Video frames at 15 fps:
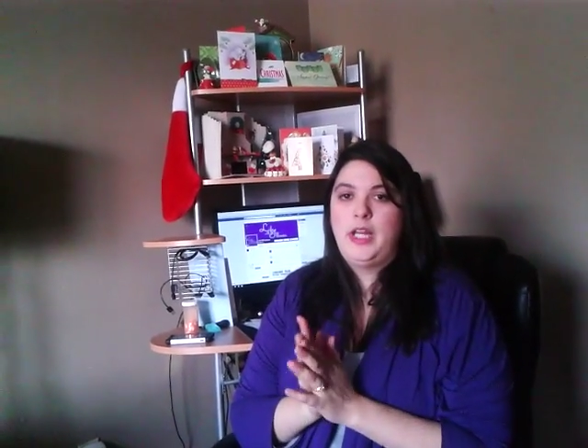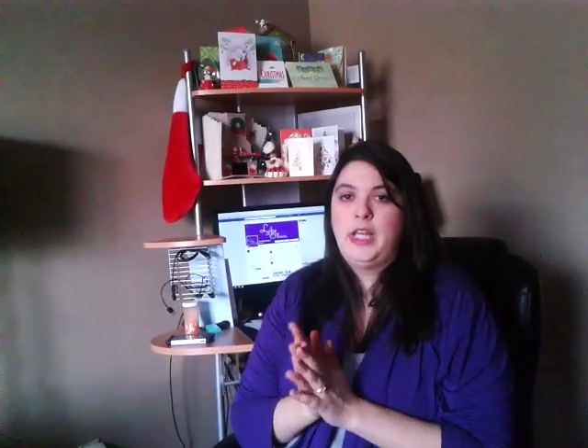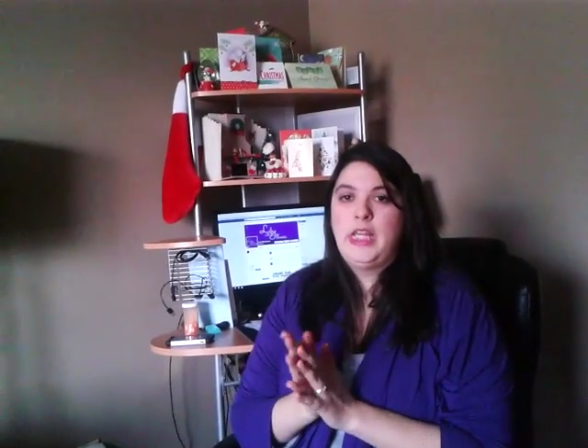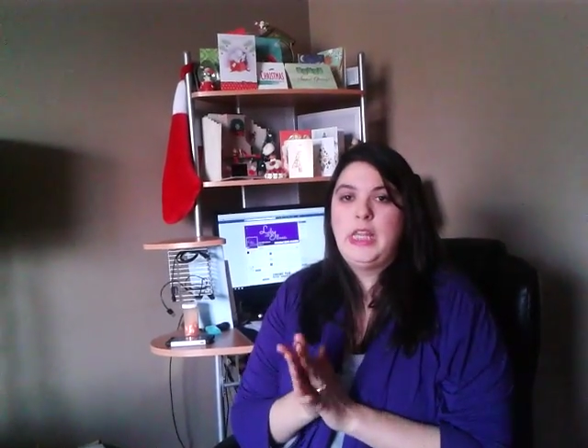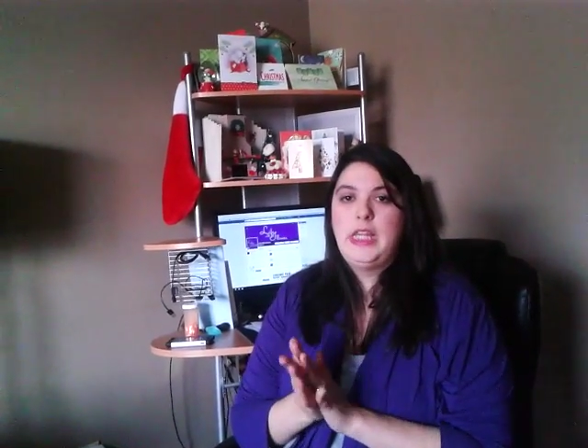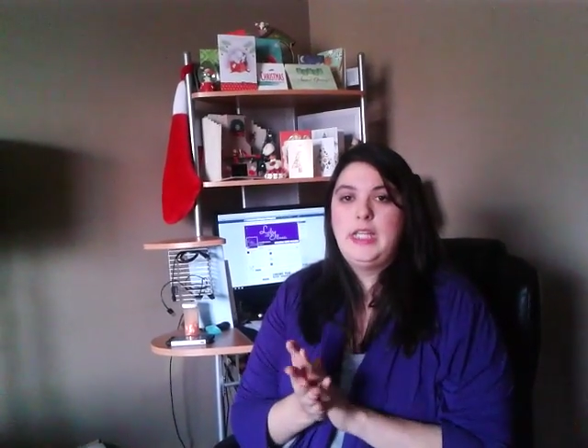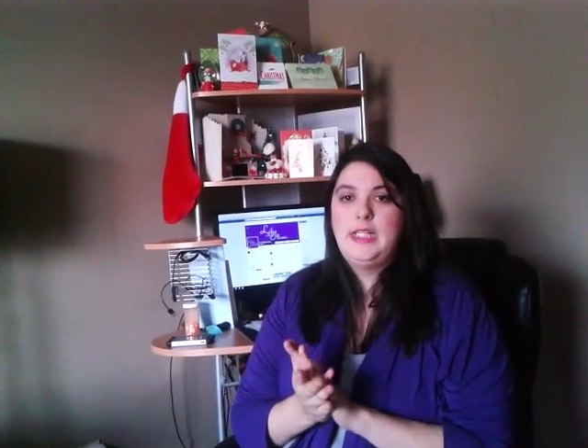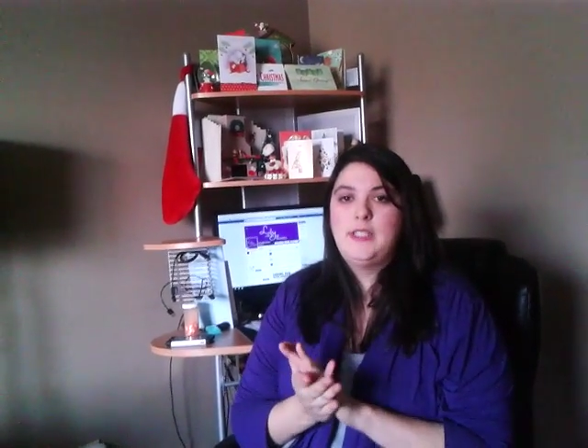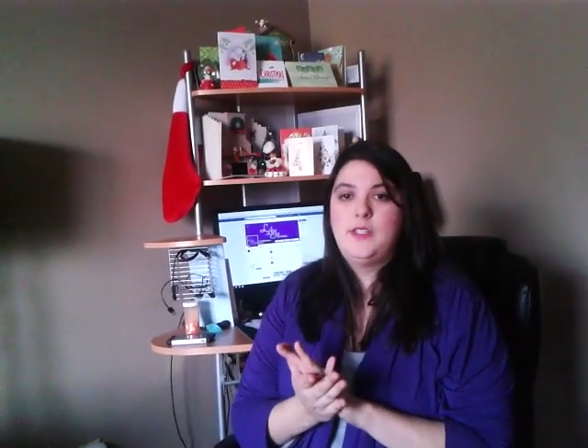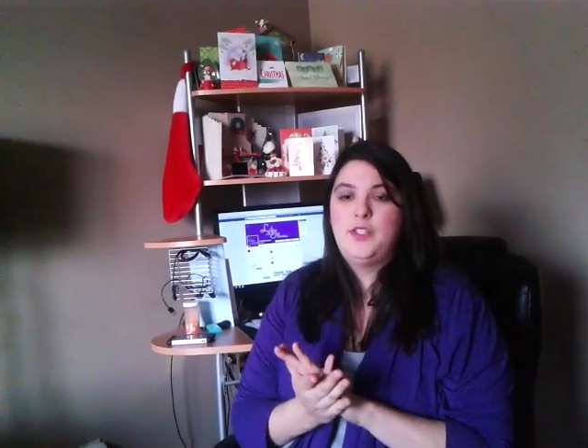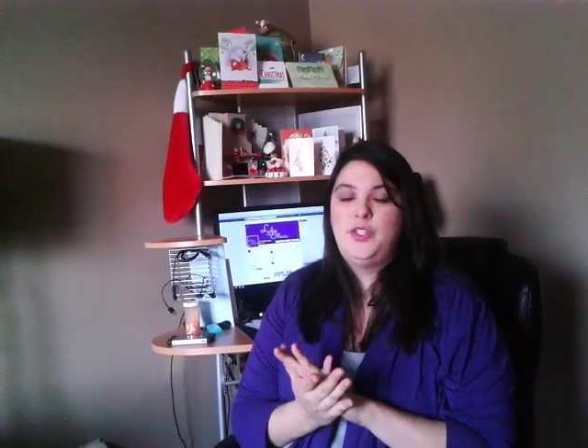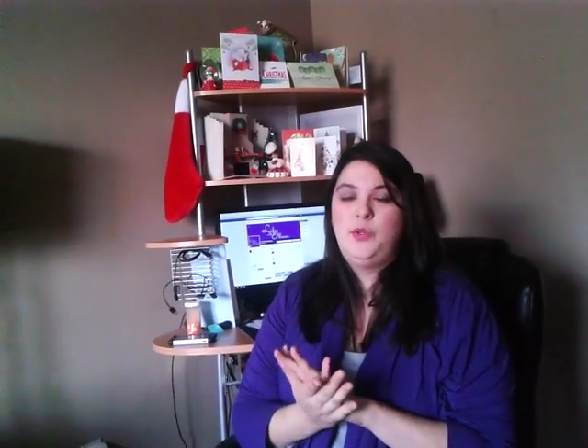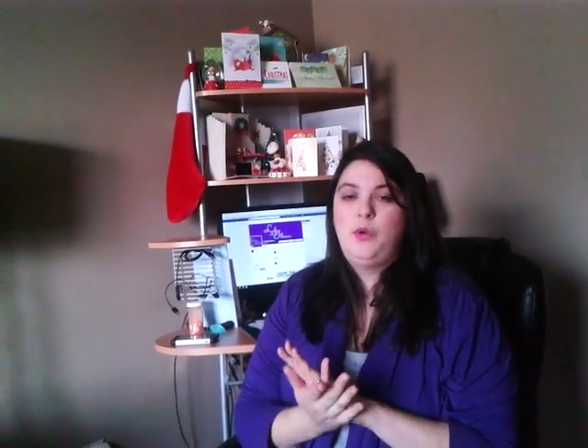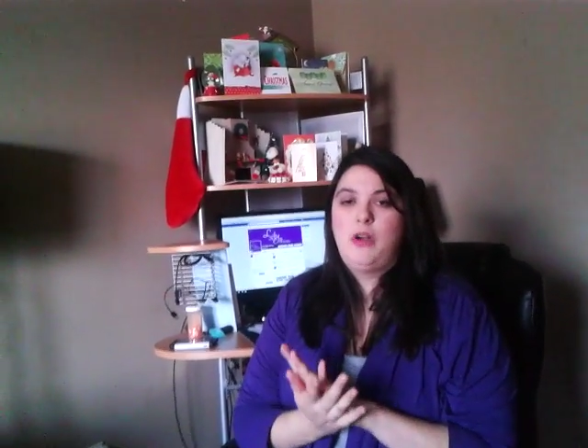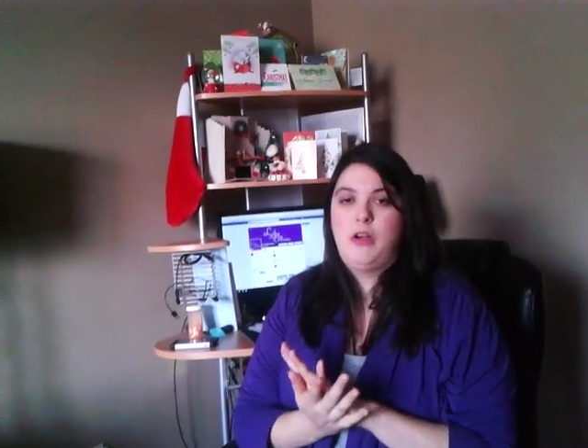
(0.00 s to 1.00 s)
Another thing is
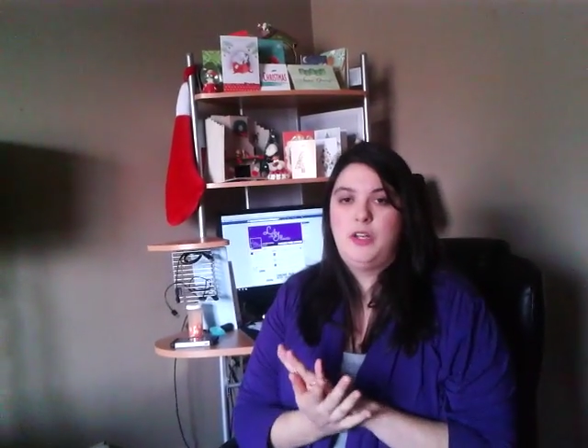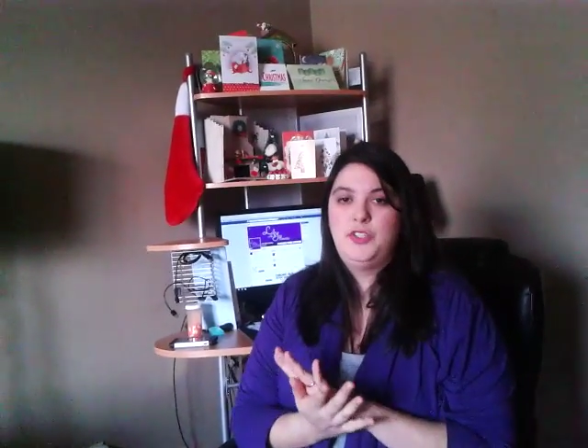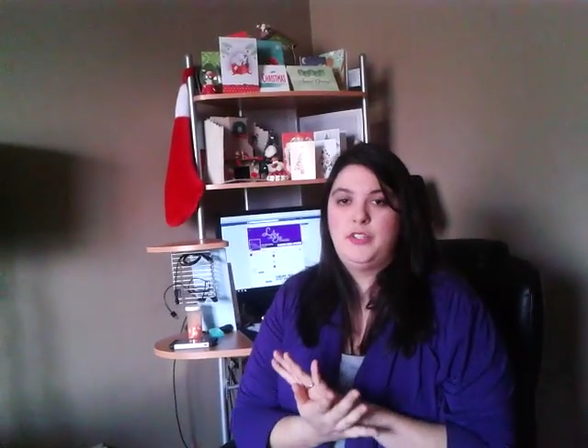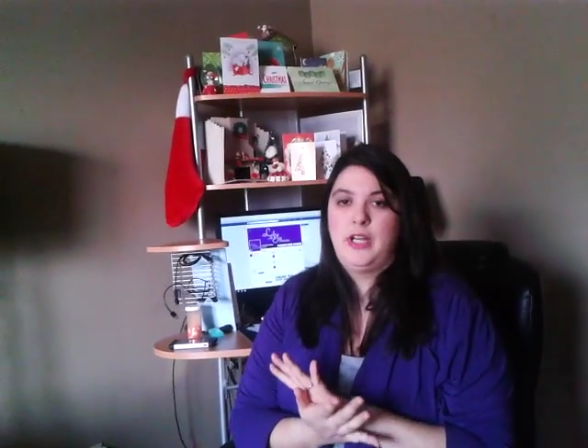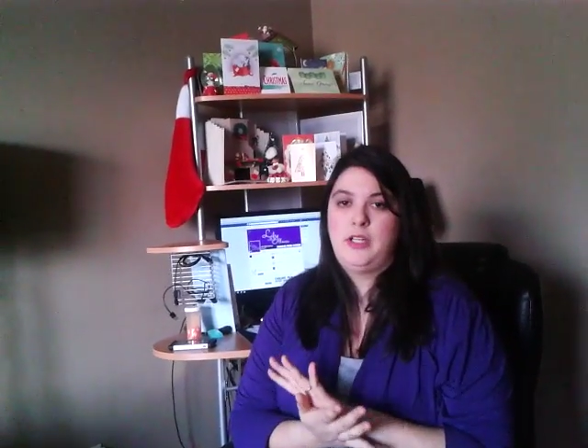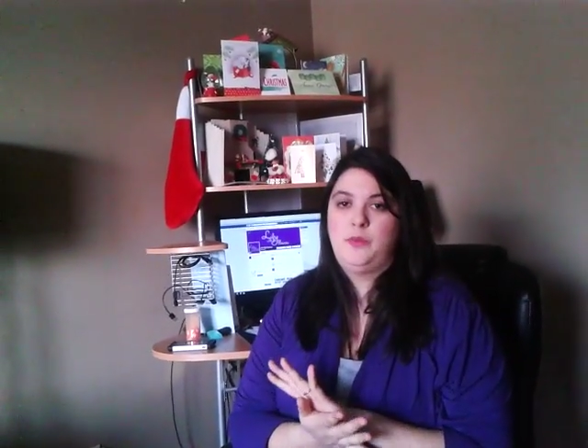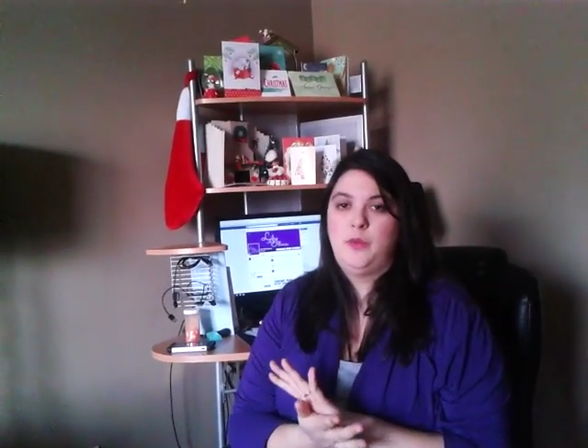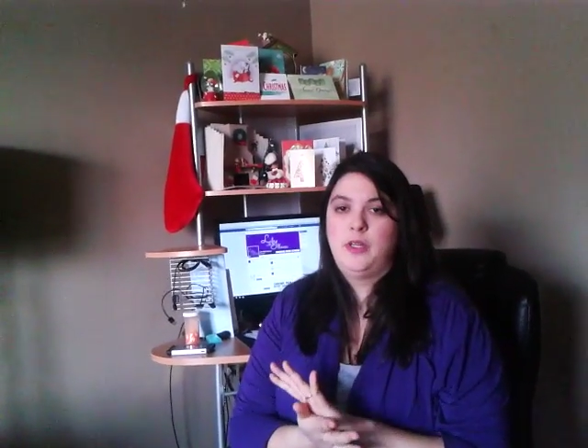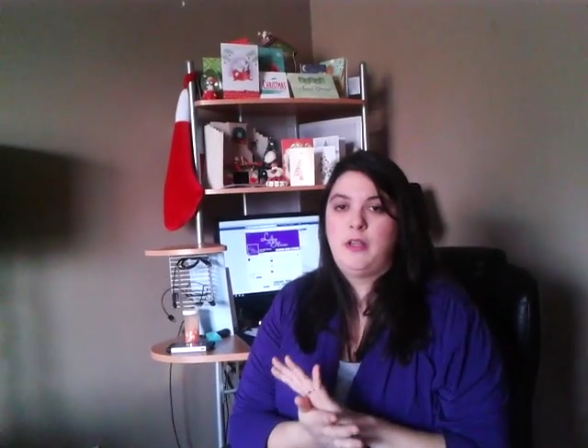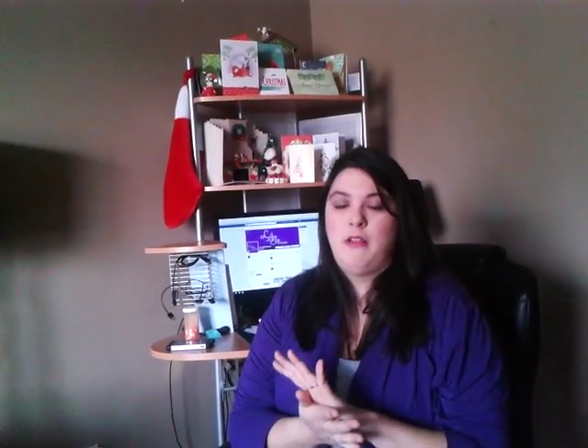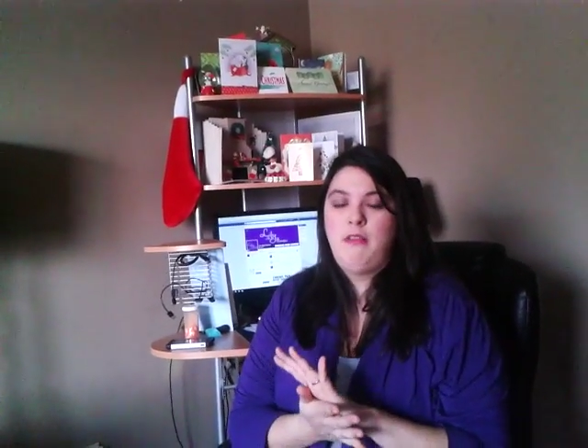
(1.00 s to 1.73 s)
to do contract work.